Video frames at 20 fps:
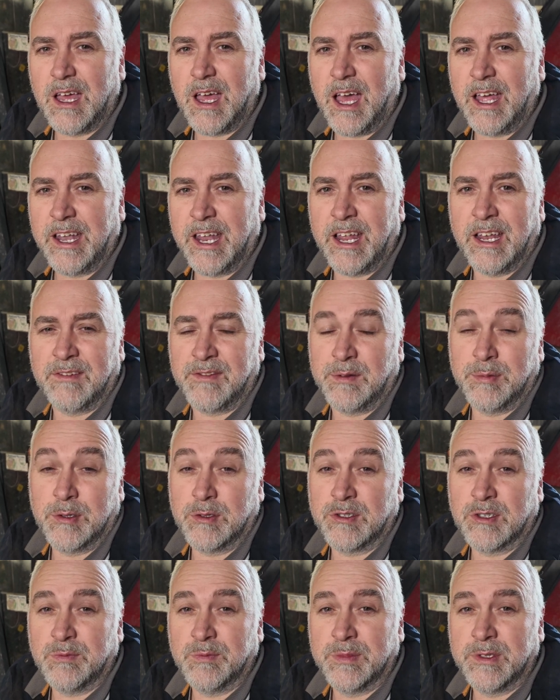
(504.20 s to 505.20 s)
And then if you
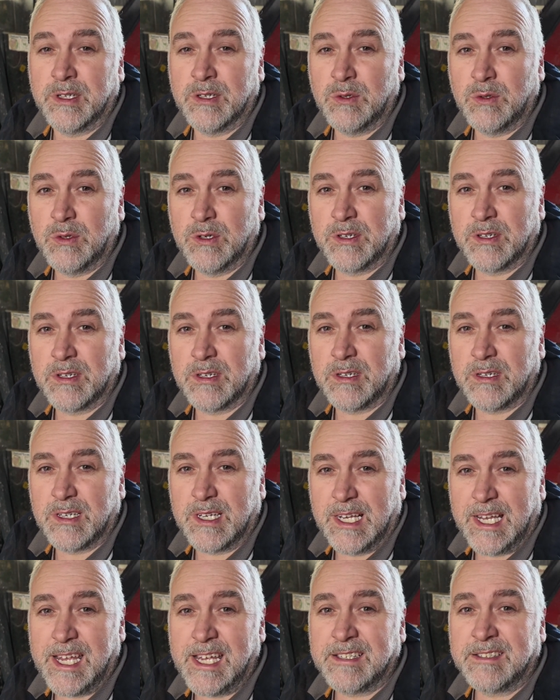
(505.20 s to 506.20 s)
put something to it,
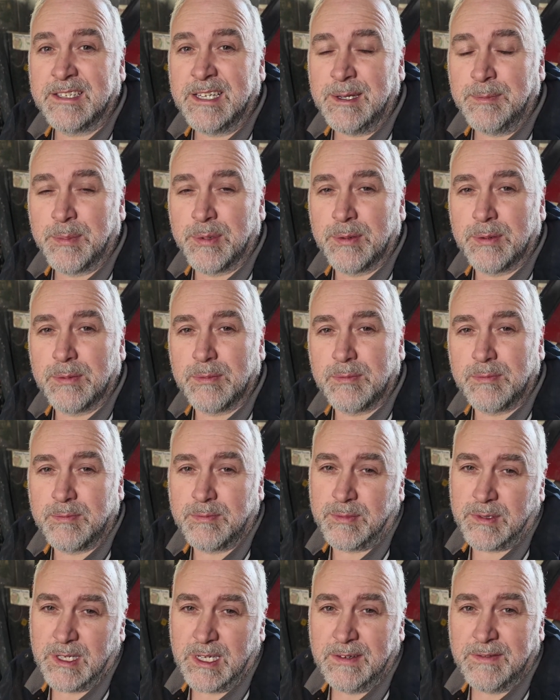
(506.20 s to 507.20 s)
the latest tip
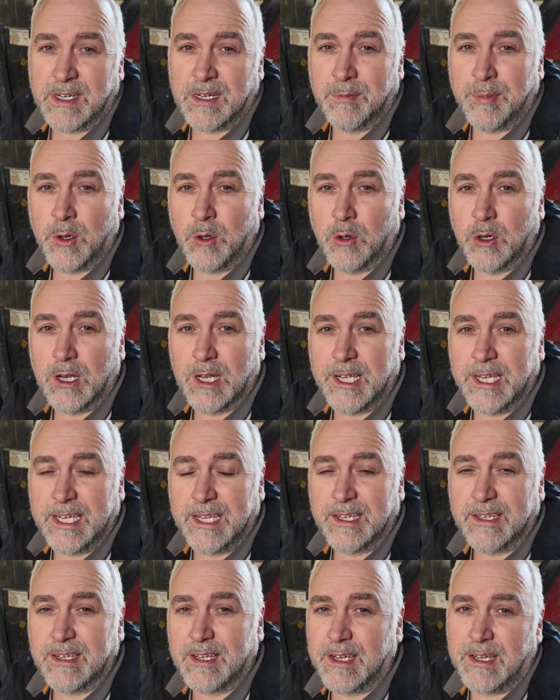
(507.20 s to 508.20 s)
to give it a pull,
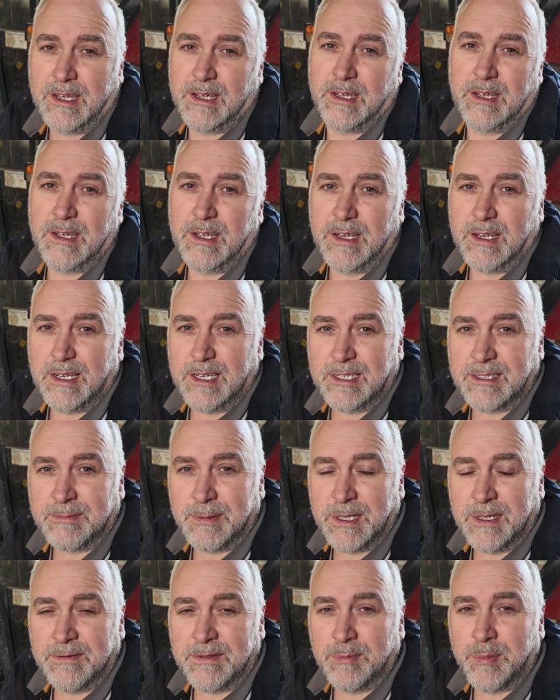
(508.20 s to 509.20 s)
like
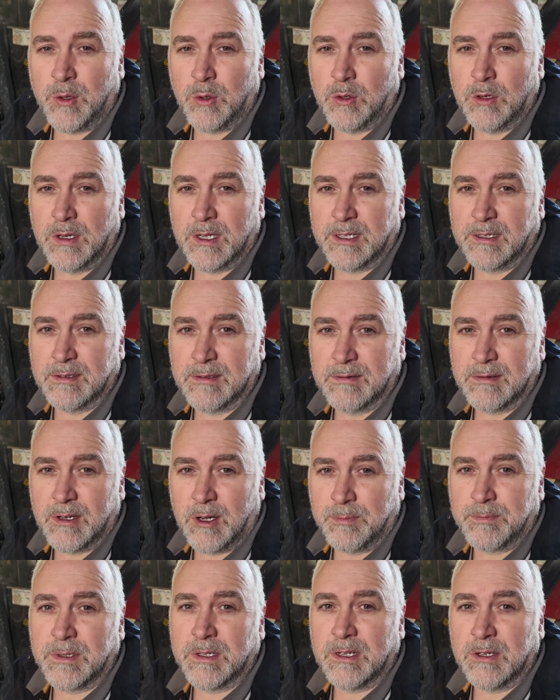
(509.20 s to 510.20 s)
least bit of a pull and
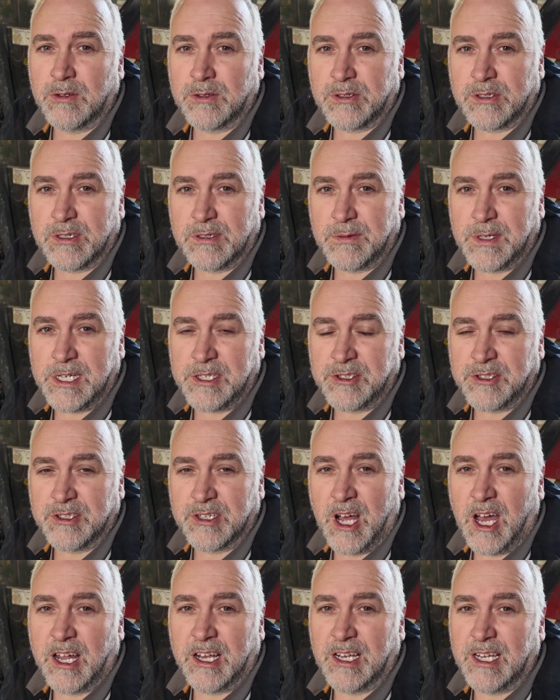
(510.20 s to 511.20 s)
up the clutch and away
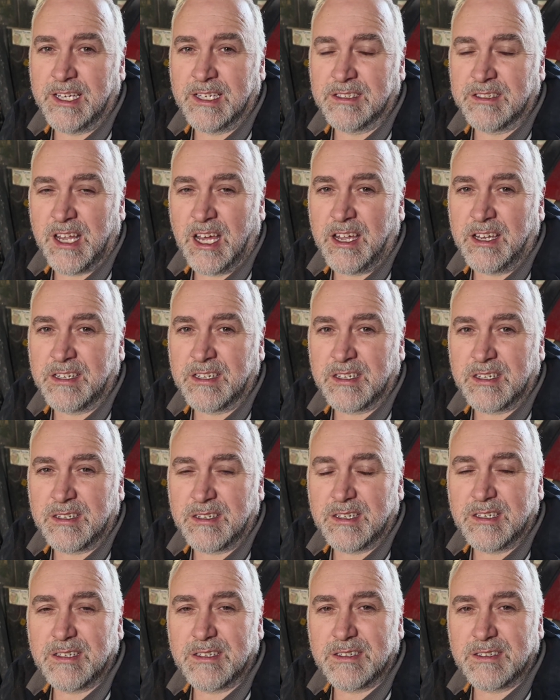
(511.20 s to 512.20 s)
she's gone. Like it's not
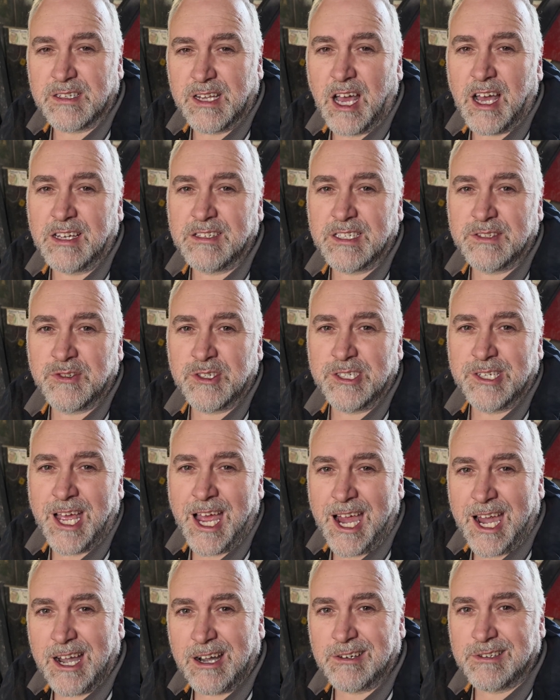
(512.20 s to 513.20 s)
as if she's
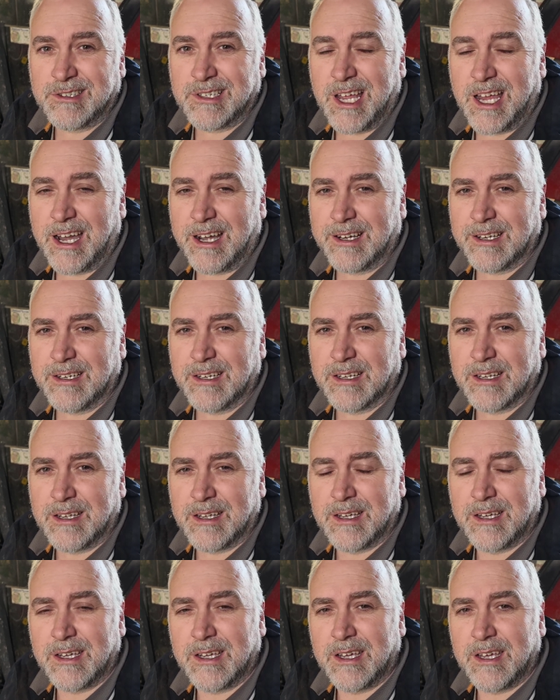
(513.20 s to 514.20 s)
hard started.
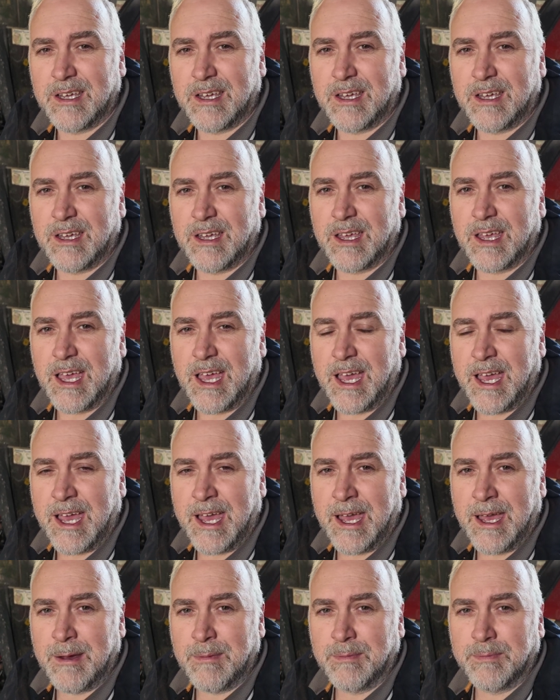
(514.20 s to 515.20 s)

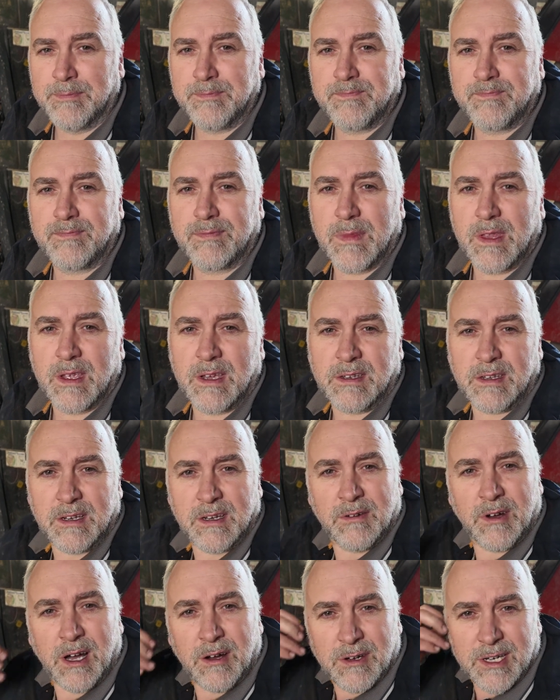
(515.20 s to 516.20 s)
I don't
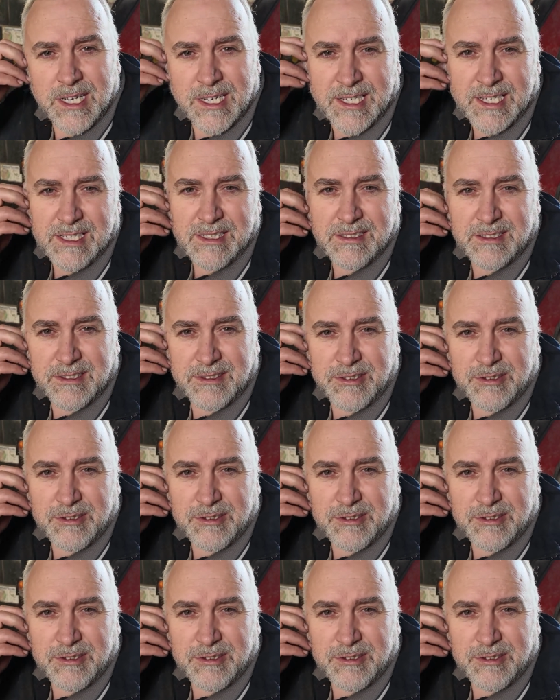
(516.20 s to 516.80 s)
know what way it is.